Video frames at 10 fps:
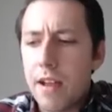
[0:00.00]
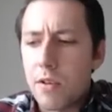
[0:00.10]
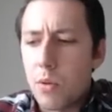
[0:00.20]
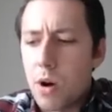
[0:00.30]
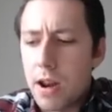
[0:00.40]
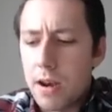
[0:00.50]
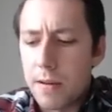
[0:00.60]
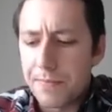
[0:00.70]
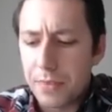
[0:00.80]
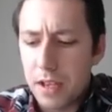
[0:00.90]

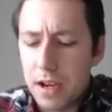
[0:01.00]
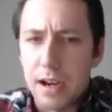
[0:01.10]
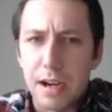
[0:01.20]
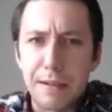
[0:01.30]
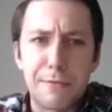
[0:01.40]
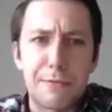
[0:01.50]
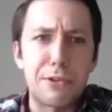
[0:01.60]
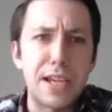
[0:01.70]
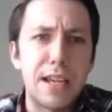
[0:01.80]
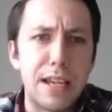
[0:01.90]
everyone
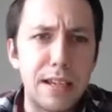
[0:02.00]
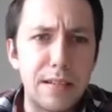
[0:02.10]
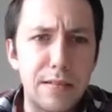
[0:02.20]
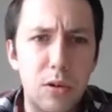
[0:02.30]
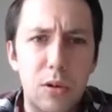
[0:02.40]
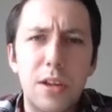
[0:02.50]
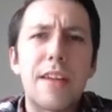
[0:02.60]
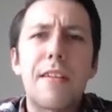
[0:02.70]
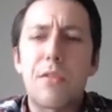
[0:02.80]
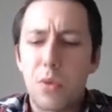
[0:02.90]
you
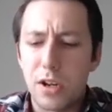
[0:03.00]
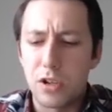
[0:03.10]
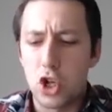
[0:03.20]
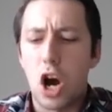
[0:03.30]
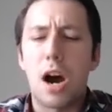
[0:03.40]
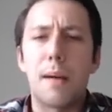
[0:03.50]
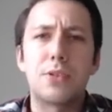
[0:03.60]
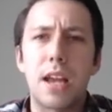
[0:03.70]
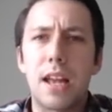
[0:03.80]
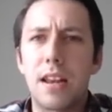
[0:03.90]
give everyone
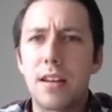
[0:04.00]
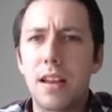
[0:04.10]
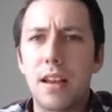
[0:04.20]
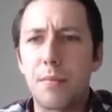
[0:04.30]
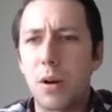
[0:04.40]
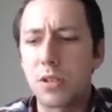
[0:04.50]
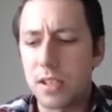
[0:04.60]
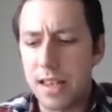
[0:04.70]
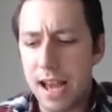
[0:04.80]
jobs, and most of